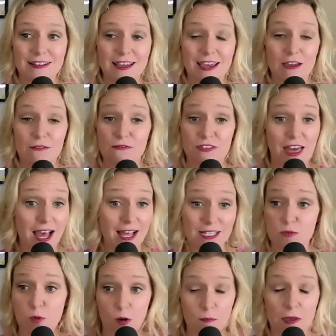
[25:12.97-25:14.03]
if that's
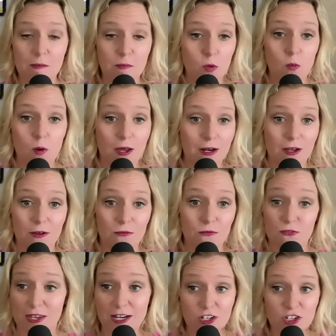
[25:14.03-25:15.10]
where people want to
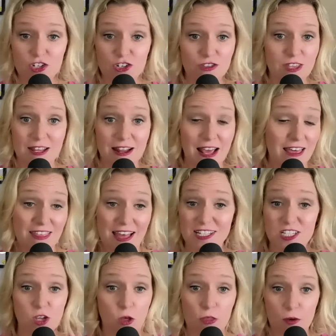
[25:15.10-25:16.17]
finish, then and that's
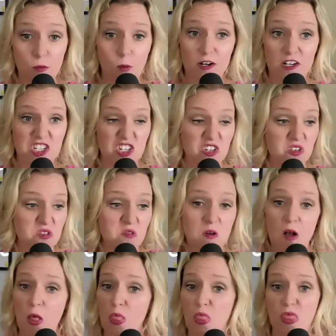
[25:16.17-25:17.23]
all they want to do,
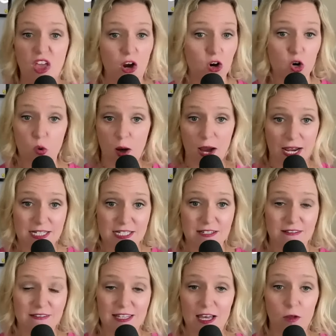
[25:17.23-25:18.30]
they're great.
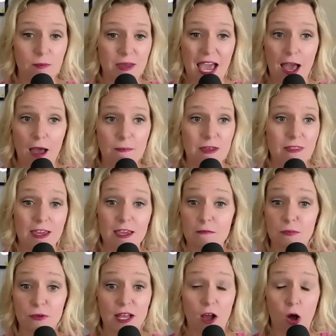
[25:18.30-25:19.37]
They'll be happy. They can
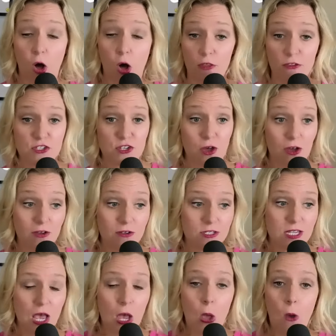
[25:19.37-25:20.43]
play all the songs.
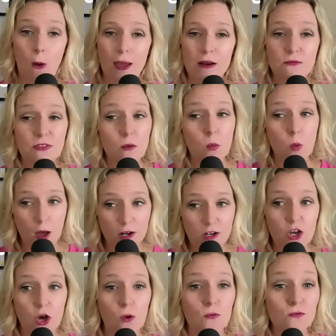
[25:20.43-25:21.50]
And if they want to
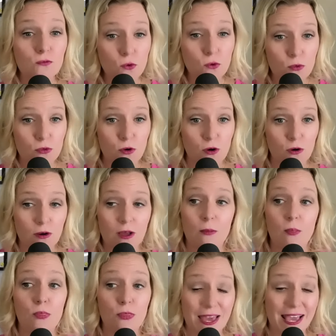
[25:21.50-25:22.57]
go further,
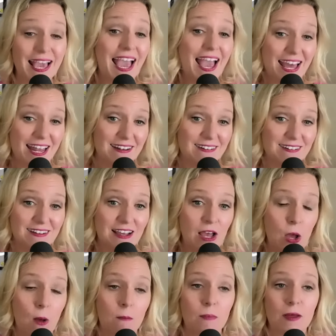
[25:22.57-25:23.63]
they can.
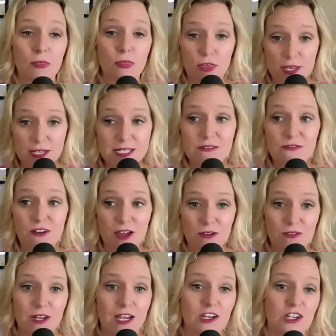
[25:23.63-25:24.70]
But this
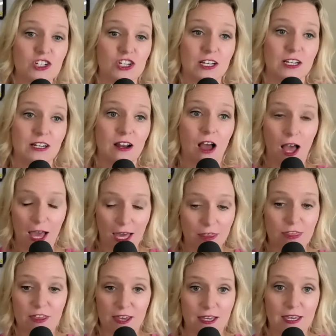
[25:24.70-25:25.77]
foundation, I
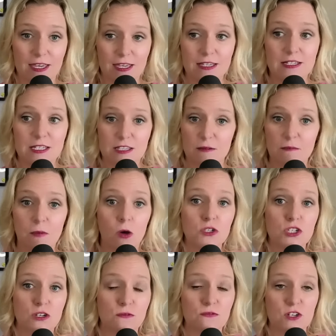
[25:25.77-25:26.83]
think, is the
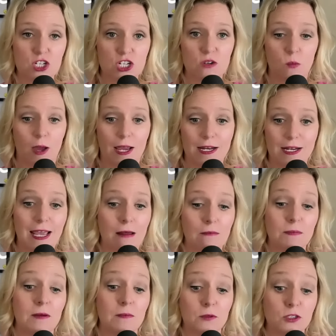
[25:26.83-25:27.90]
most efficient way to get
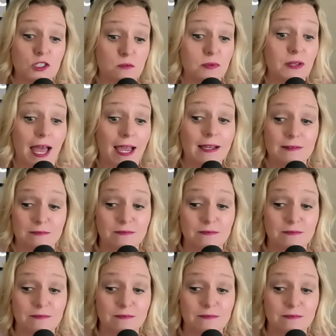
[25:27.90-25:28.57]
people to play.